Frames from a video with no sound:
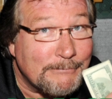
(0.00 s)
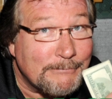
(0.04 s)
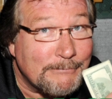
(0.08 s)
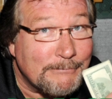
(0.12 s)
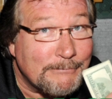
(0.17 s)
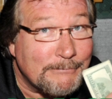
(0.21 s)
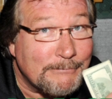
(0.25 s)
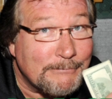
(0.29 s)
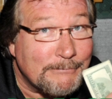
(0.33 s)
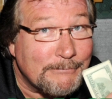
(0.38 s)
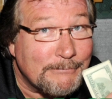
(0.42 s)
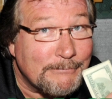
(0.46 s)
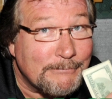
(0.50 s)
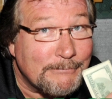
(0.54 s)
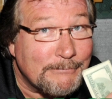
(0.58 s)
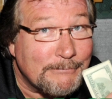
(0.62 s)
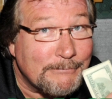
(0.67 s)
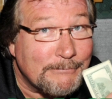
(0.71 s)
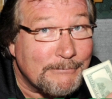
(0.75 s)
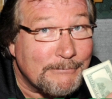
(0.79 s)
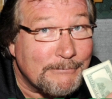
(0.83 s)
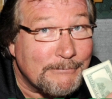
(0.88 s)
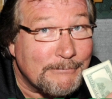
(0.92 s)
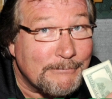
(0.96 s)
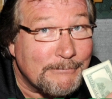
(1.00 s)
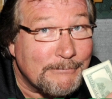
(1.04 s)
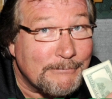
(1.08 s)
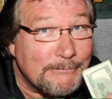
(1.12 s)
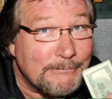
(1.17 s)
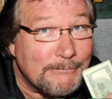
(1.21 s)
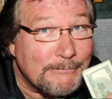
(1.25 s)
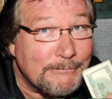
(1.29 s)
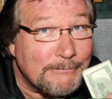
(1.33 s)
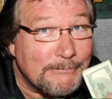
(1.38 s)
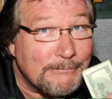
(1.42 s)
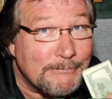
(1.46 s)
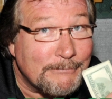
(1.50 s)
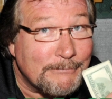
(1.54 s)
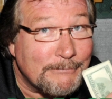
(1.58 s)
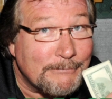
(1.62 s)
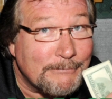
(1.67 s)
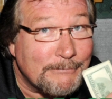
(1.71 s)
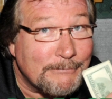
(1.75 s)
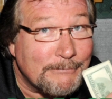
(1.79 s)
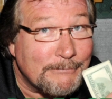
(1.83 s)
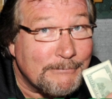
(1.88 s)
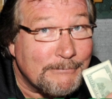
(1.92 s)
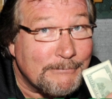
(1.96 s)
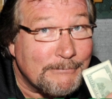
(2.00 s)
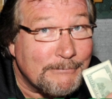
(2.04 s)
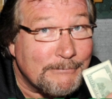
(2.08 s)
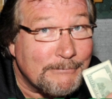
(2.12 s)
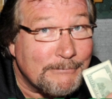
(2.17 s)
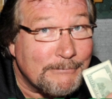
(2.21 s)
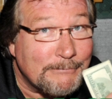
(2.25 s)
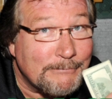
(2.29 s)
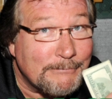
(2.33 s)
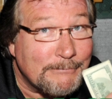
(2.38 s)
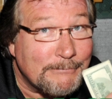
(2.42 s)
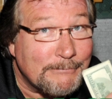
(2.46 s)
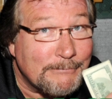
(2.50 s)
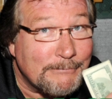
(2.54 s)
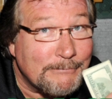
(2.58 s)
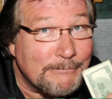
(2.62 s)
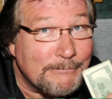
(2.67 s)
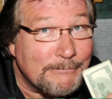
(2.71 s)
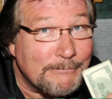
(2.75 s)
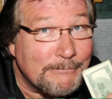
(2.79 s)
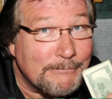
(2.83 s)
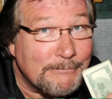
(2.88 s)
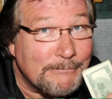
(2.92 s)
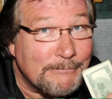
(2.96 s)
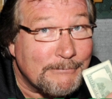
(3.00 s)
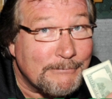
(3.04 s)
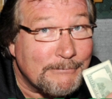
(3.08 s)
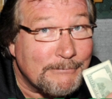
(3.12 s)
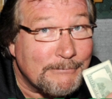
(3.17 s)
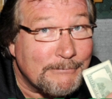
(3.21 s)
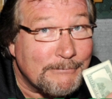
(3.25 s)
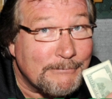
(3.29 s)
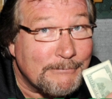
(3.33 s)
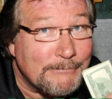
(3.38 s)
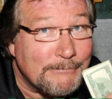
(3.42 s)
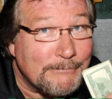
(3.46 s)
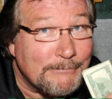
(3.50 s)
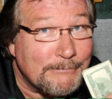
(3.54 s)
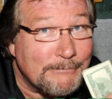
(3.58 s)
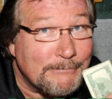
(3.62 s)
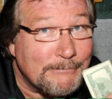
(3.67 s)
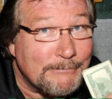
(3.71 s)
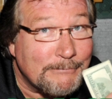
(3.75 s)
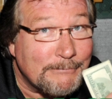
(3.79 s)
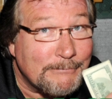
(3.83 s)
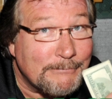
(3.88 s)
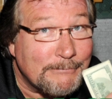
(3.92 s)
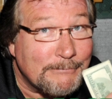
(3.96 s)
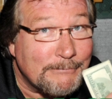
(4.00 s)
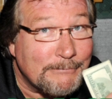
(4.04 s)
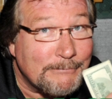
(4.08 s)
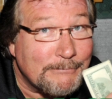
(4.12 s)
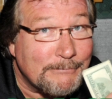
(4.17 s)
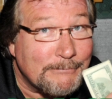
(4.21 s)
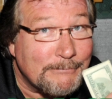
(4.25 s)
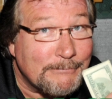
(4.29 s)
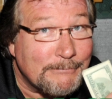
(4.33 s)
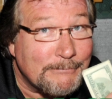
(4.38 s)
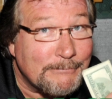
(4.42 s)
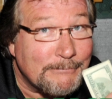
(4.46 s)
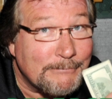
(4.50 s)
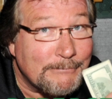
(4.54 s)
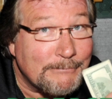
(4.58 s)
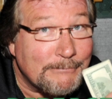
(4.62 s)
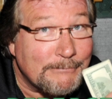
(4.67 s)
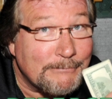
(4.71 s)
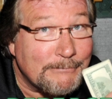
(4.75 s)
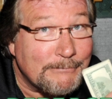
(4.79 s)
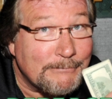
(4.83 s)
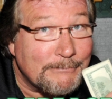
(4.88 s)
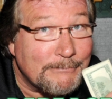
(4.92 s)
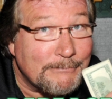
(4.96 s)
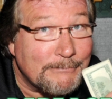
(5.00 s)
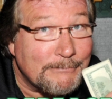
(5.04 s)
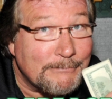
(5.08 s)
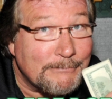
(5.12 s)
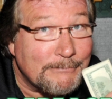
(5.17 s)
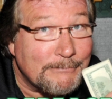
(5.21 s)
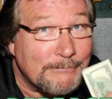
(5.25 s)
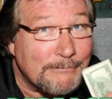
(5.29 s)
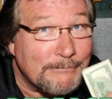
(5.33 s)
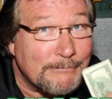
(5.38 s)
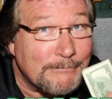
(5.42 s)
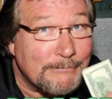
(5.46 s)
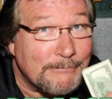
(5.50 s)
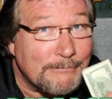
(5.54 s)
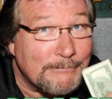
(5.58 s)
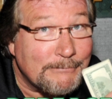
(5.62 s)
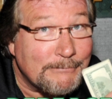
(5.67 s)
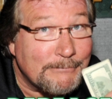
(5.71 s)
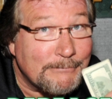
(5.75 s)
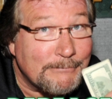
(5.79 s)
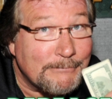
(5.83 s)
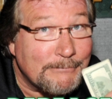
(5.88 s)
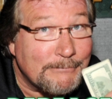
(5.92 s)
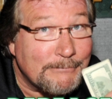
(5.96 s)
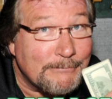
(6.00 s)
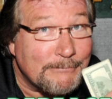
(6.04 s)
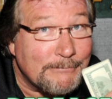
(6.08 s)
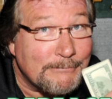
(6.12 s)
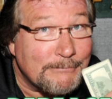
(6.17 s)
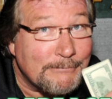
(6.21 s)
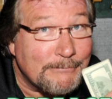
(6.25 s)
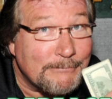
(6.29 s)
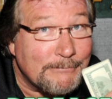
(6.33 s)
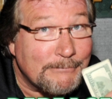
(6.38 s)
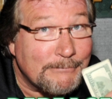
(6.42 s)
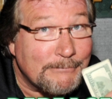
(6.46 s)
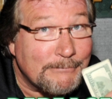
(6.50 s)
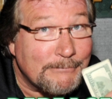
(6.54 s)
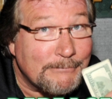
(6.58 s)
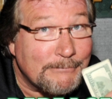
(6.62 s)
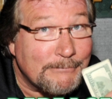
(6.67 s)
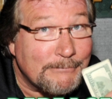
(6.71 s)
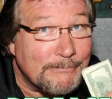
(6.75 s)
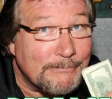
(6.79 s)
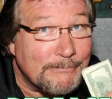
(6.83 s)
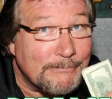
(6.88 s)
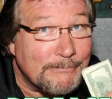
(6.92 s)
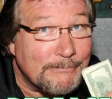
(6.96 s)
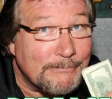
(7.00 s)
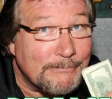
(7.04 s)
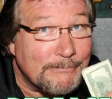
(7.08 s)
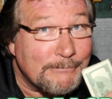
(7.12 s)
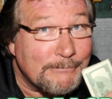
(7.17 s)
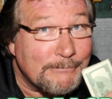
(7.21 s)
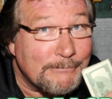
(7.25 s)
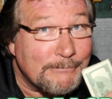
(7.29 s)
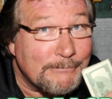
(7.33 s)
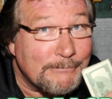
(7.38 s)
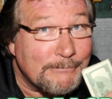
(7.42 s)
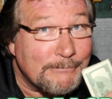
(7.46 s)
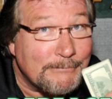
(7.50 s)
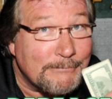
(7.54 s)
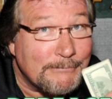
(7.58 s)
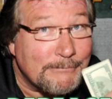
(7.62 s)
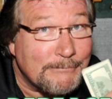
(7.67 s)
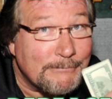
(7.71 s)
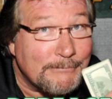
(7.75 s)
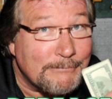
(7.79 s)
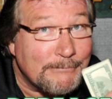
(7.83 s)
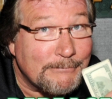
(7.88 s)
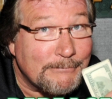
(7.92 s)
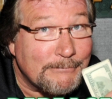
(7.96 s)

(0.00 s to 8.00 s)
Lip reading: The face doesn't move, so there is nothing to read.